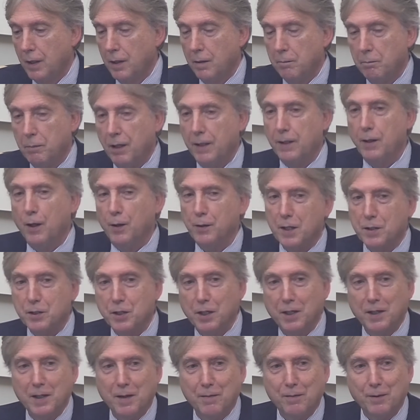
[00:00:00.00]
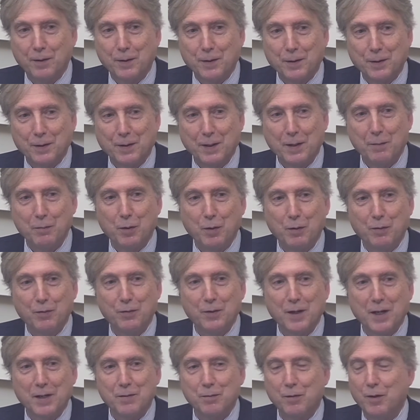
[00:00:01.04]
But not as significant
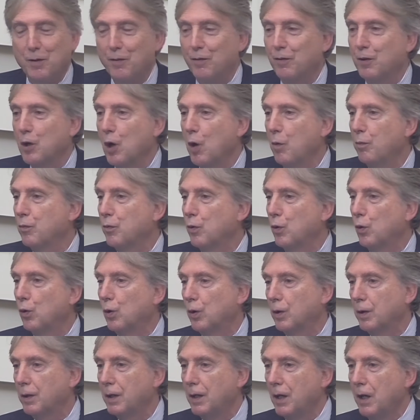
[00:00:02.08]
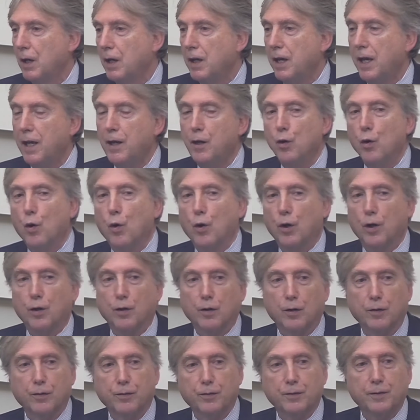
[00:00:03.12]
as we've hoped for, in the
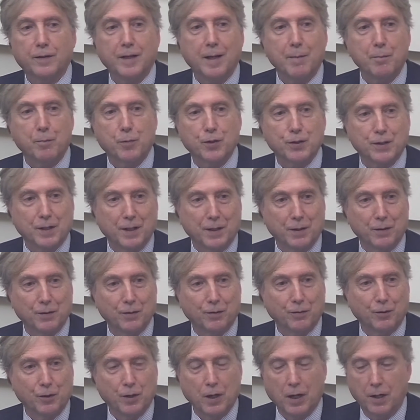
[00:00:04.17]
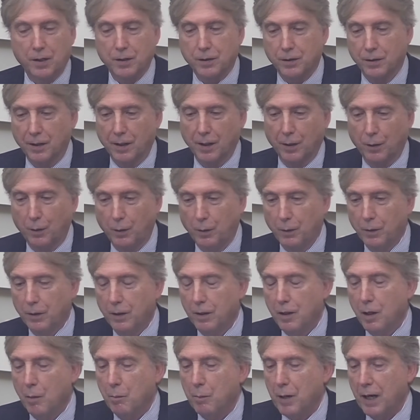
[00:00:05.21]
order of 10% of reduction. I'll
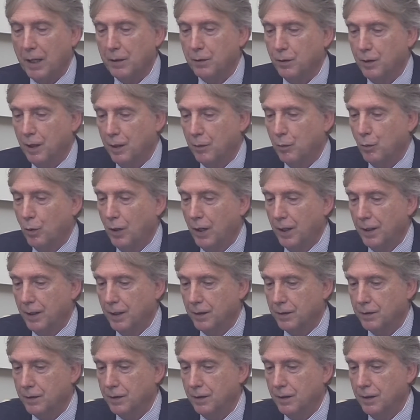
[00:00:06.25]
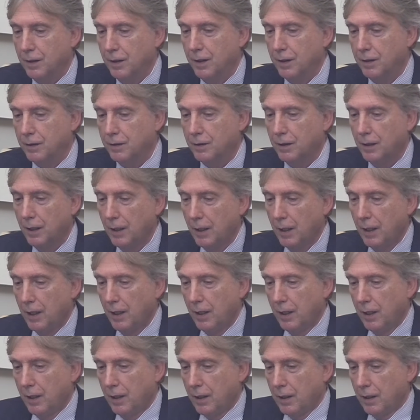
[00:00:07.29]
come back to that, why that's the case.
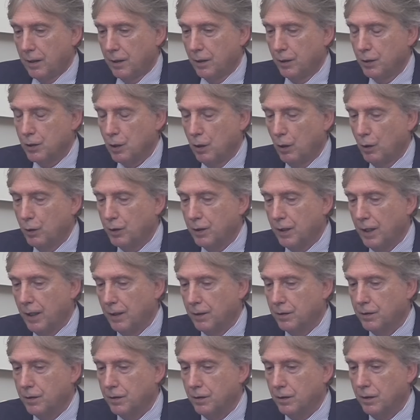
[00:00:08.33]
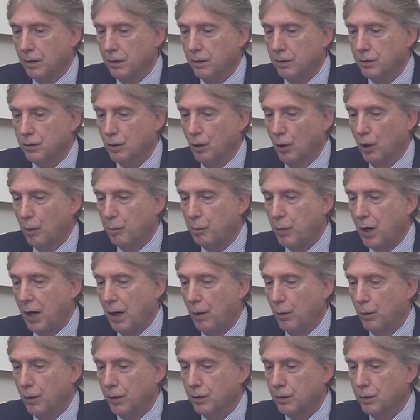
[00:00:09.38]
We also looked at
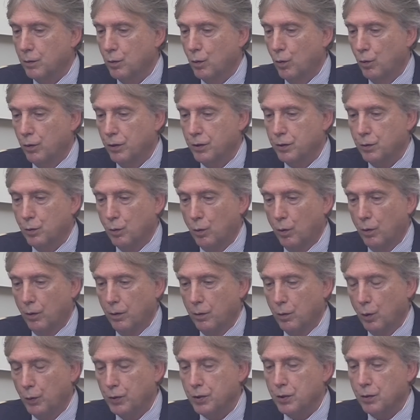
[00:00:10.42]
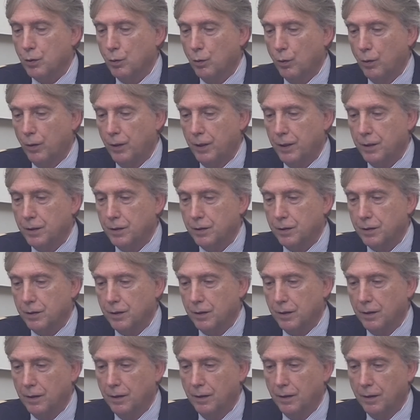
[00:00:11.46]
solar-powered cold storage
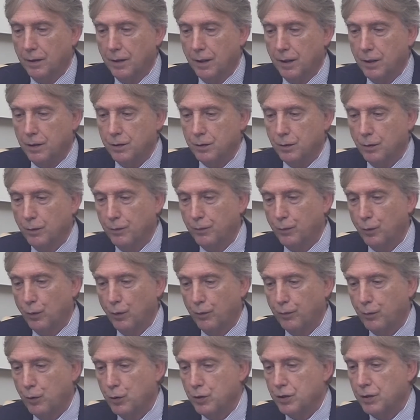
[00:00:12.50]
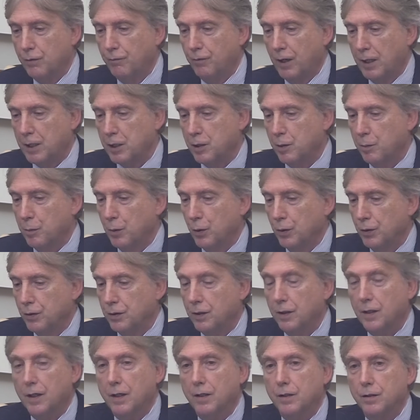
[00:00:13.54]
in the case of for fruits and vegetables,
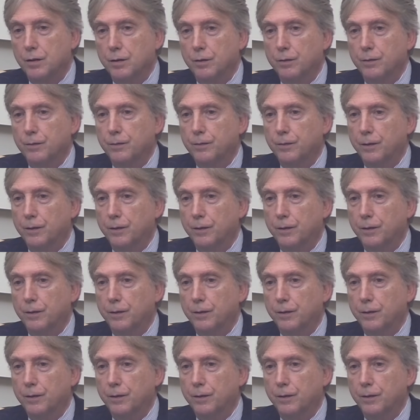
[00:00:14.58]
in the case of